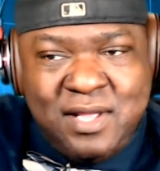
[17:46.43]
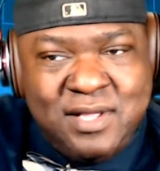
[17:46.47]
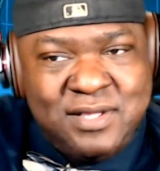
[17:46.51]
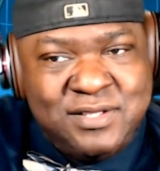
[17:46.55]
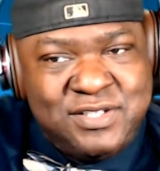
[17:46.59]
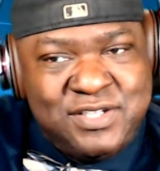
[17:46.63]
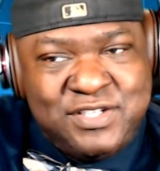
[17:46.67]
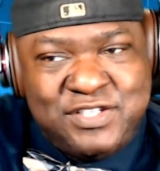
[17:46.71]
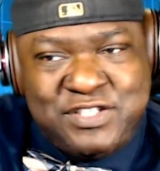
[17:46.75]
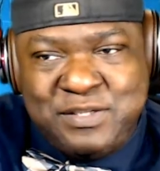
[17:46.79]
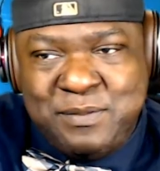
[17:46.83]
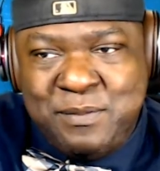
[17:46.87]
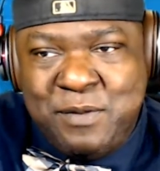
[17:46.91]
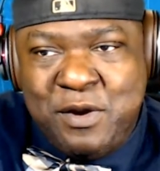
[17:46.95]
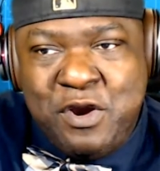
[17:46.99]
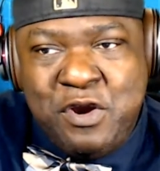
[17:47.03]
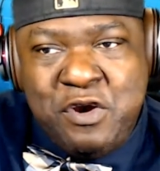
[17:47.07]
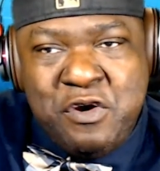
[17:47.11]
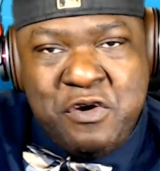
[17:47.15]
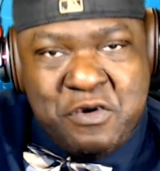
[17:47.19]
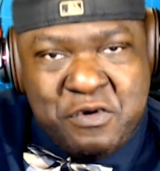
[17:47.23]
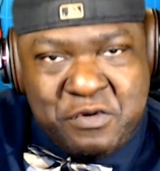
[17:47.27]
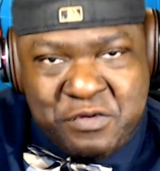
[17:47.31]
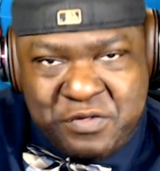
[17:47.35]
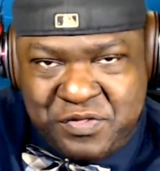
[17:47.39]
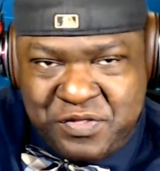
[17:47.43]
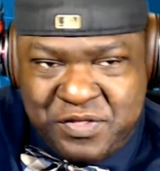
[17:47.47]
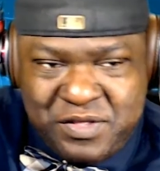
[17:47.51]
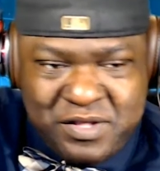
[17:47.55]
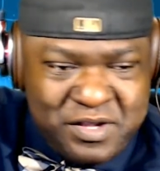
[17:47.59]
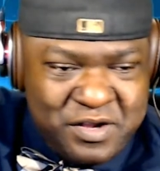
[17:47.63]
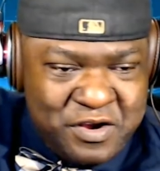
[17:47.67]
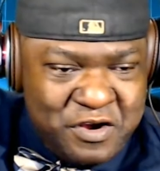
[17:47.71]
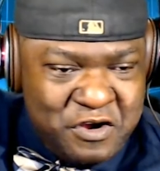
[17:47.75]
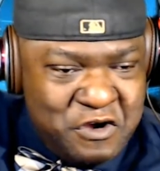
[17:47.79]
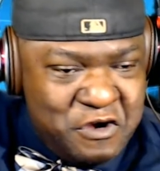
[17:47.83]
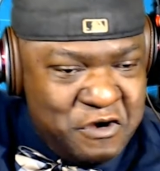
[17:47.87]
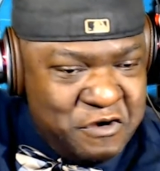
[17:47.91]
just some
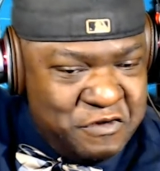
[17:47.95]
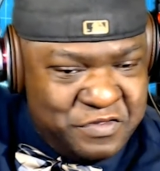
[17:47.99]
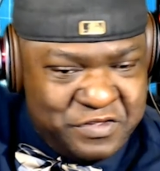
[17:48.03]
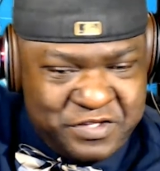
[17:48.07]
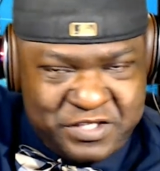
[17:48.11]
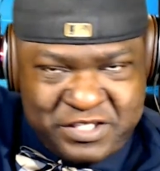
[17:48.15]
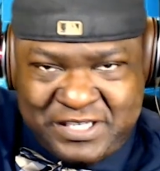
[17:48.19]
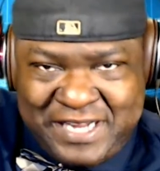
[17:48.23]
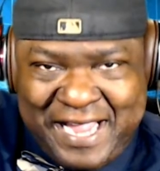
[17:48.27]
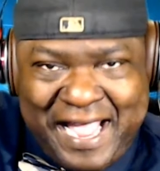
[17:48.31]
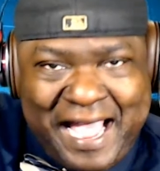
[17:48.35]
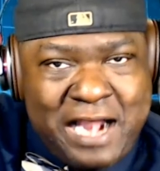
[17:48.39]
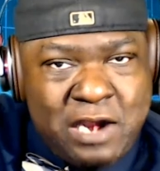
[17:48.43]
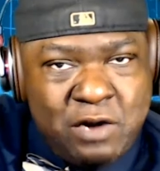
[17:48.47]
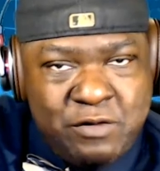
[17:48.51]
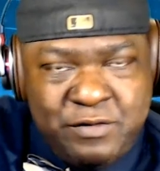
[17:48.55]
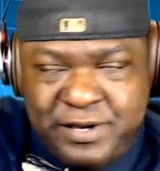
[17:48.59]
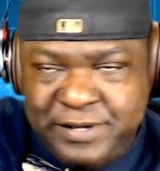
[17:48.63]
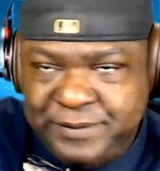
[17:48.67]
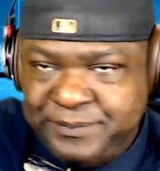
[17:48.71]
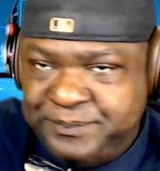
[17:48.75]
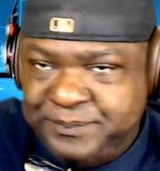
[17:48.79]
earth-shattering